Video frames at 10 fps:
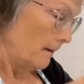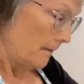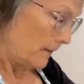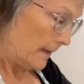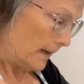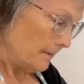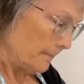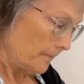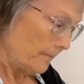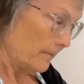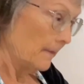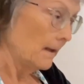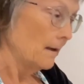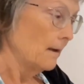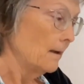Rightio.
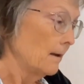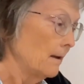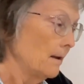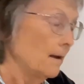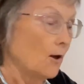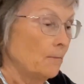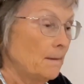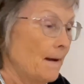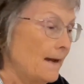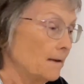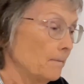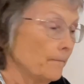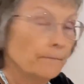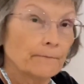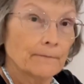I'll be back
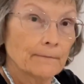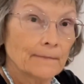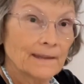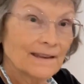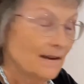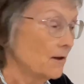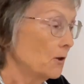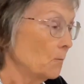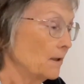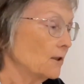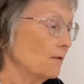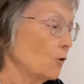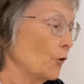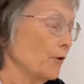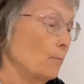once I've
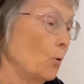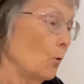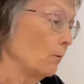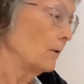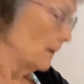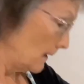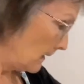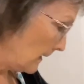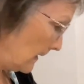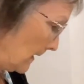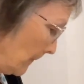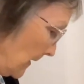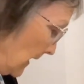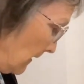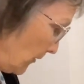got them all in the